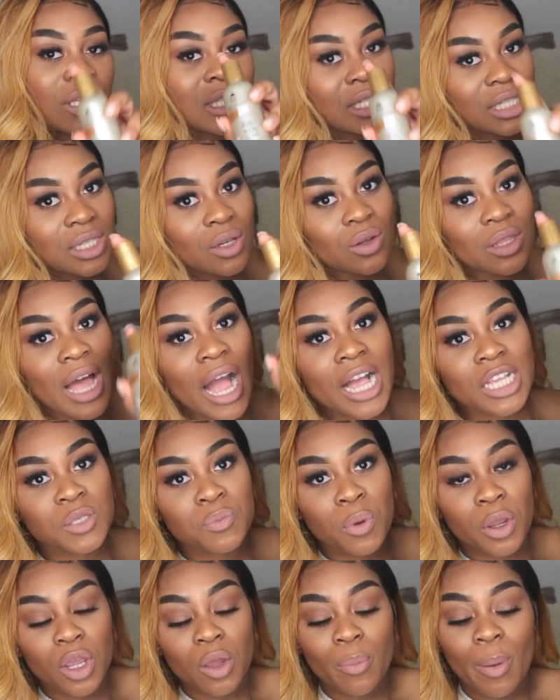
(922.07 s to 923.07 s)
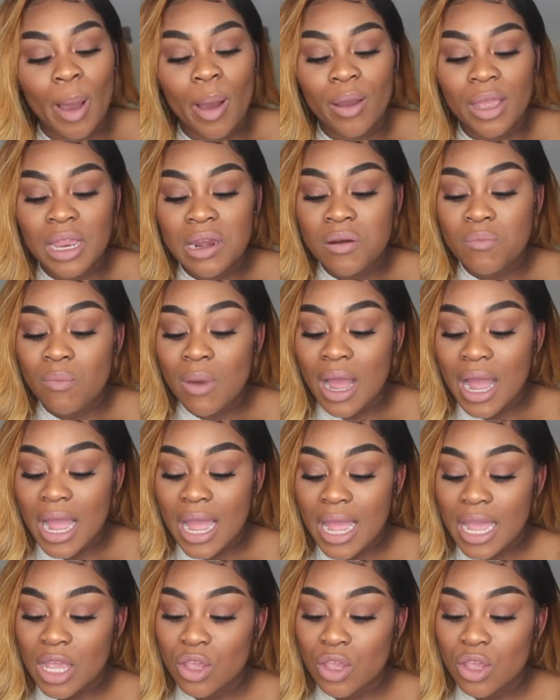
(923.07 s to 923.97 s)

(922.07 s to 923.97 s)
and Seal that I spoke about in my